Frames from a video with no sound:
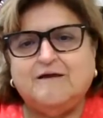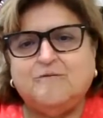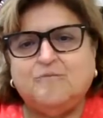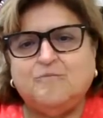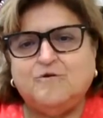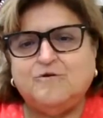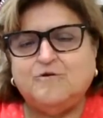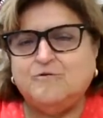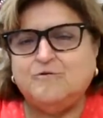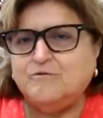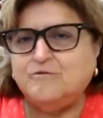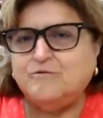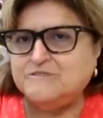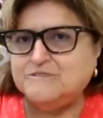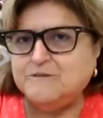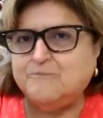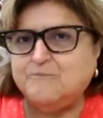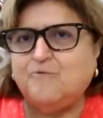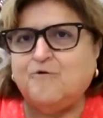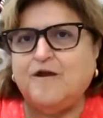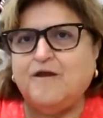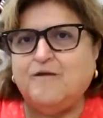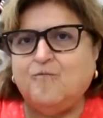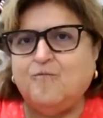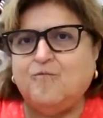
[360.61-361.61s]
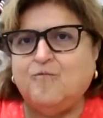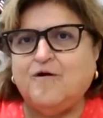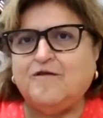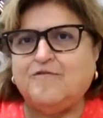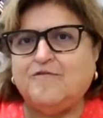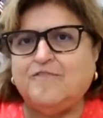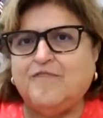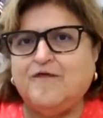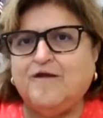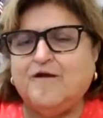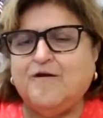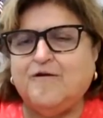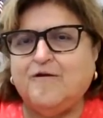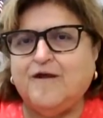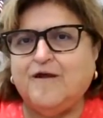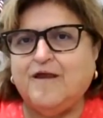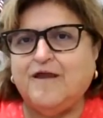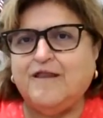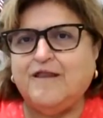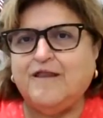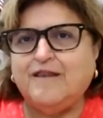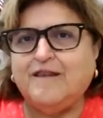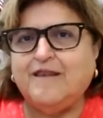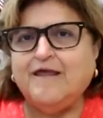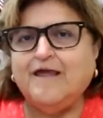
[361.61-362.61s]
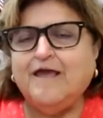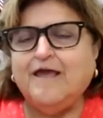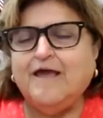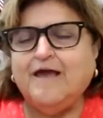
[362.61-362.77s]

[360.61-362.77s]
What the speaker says: we're doing some great work there. And